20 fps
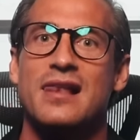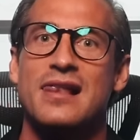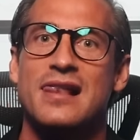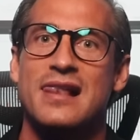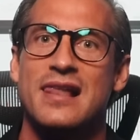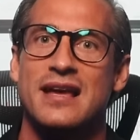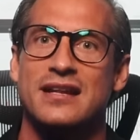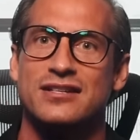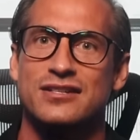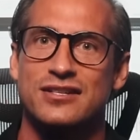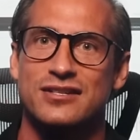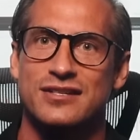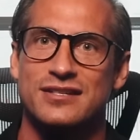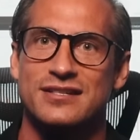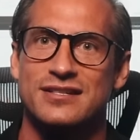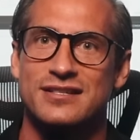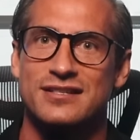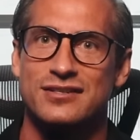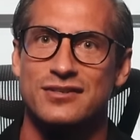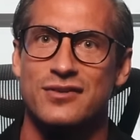Let's
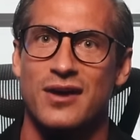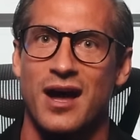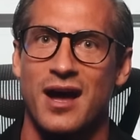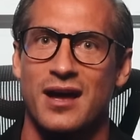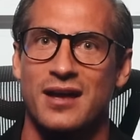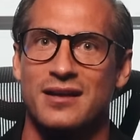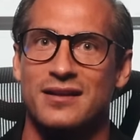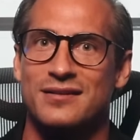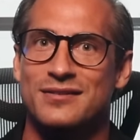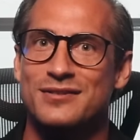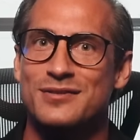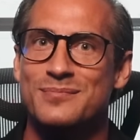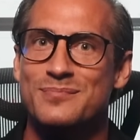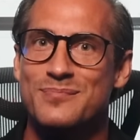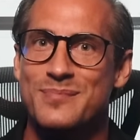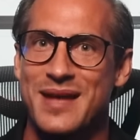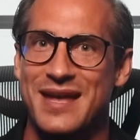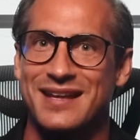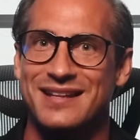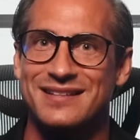just try to
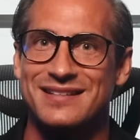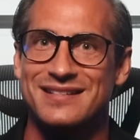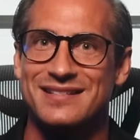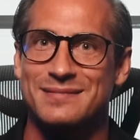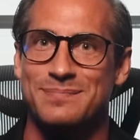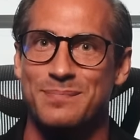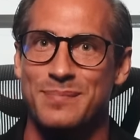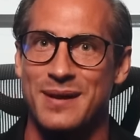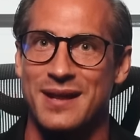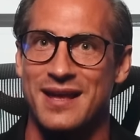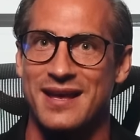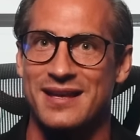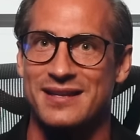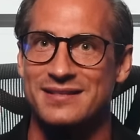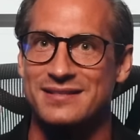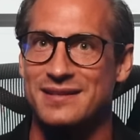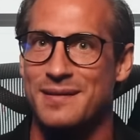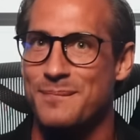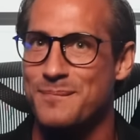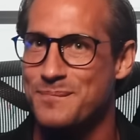make this
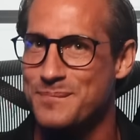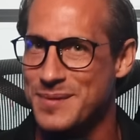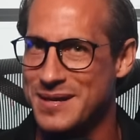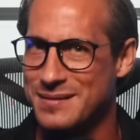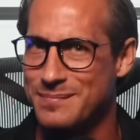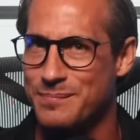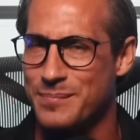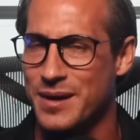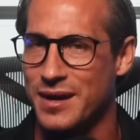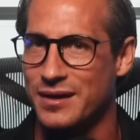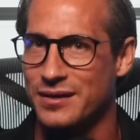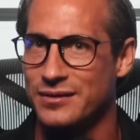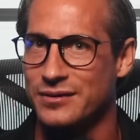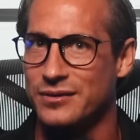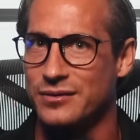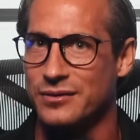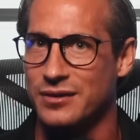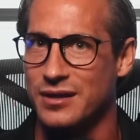place a bit better,